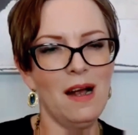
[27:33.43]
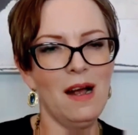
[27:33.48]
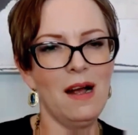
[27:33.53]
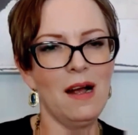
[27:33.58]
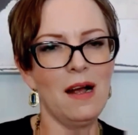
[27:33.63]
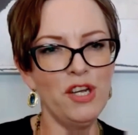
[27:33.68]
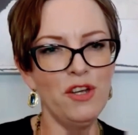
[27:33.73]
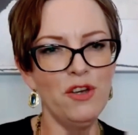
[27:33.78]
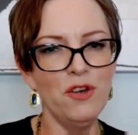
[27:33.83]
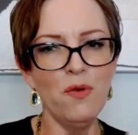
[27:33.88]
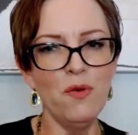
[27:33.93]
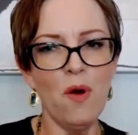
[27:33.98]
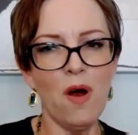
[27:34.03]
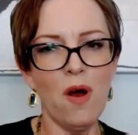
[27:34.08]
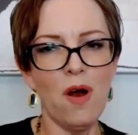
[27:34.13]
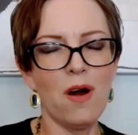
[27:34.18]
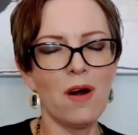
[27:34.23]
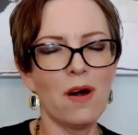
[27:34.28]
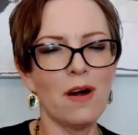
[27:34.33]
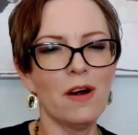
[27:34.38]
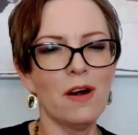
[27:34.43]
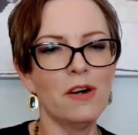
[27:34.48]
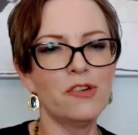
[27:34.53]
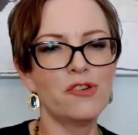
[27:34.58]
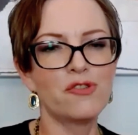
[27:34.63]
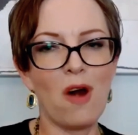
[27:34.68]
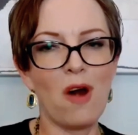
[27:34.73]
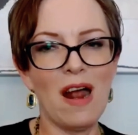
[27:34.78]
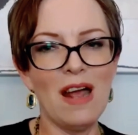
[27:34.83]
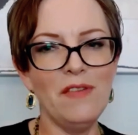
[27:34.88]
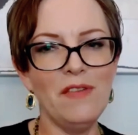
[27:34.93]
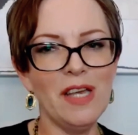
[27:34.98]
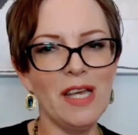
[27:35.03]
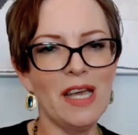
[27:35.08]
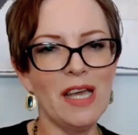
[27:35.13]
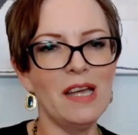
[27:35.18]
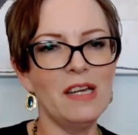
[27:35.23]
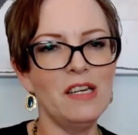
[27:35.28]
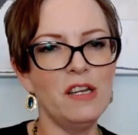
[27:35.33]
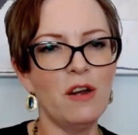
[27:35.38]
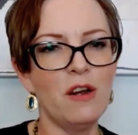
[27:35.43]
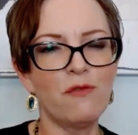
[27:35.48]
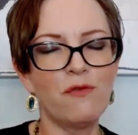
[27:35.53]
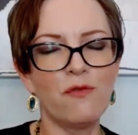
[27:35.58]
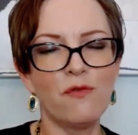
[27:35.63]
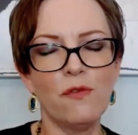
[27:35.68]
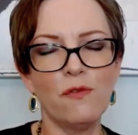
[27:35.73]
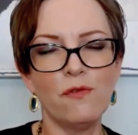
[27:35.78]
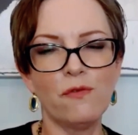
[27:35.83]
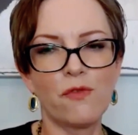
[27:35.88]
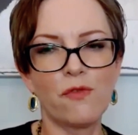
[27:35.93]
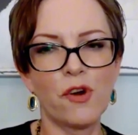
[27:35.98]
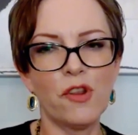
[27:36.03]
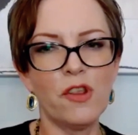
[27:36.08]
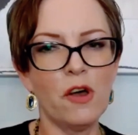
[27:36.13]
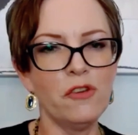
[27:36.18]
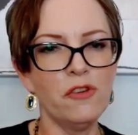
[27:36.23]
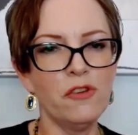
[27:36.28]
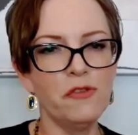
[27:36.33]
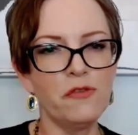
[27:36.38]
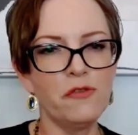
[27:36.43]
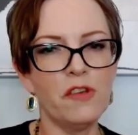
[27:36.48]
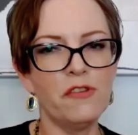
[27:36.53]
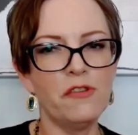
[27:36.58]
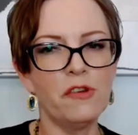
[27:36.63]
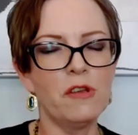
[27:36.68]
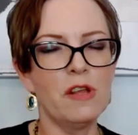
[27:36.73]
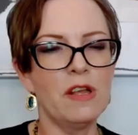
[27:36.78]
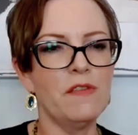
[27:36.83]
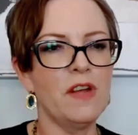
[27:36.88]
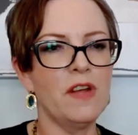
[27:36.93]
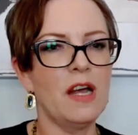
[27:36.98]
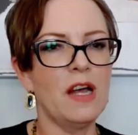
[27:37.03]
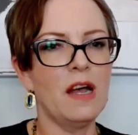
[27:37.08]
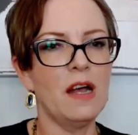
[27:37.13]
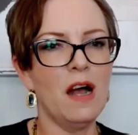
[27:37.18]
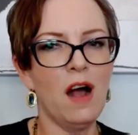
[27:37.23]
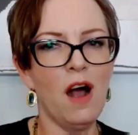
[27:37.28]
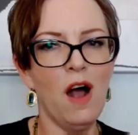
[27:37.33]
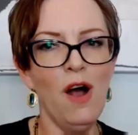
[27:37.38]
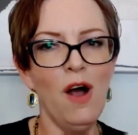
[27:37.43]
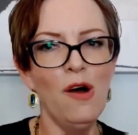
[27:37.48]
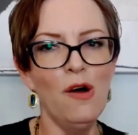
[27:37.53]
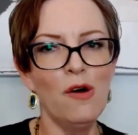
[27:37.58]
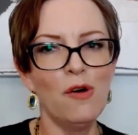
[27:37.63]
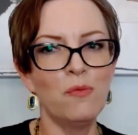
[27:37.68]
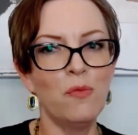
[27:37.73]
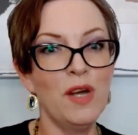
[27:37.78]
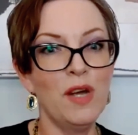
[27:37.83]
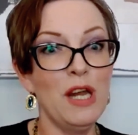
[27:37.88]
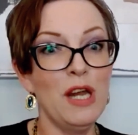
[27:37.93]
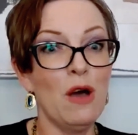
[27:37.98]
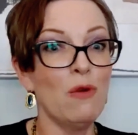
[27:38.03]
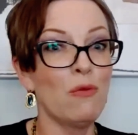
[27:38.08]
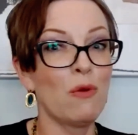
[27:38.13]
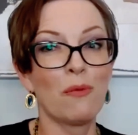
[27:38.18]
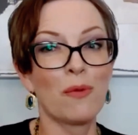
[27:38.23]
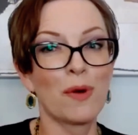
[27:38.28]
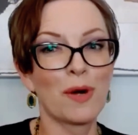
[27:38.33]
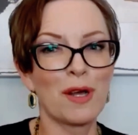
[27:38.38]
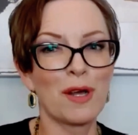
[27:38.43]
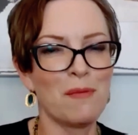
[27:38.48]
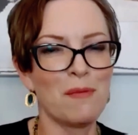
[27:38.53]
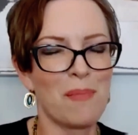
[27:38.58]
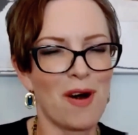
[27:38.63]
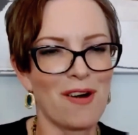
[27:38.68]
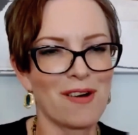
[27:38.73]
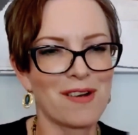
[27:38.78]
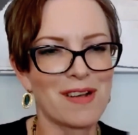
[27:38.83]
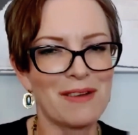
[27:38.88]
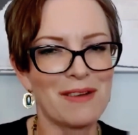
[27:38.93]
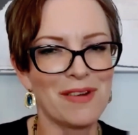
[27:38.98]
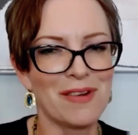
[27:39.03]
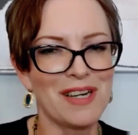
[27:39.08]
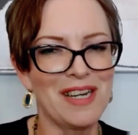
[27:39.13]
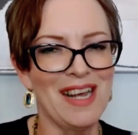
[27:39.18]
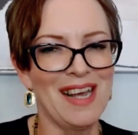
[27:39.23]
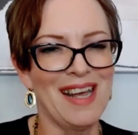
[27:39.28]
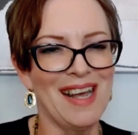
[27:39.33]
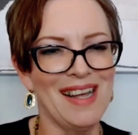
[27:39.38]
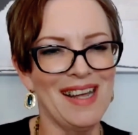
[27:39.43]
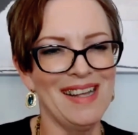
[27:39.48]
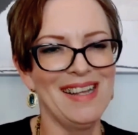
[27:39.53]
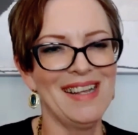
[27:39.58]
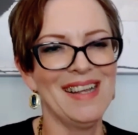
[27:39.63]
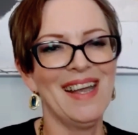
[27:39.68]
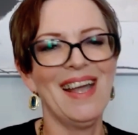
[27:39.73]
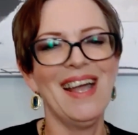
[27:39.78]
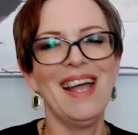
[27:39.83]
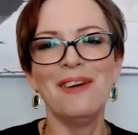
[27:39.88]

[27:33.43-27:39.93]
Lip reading: When you are driving in, for those of us who live in a home, we know where we're going to park every day.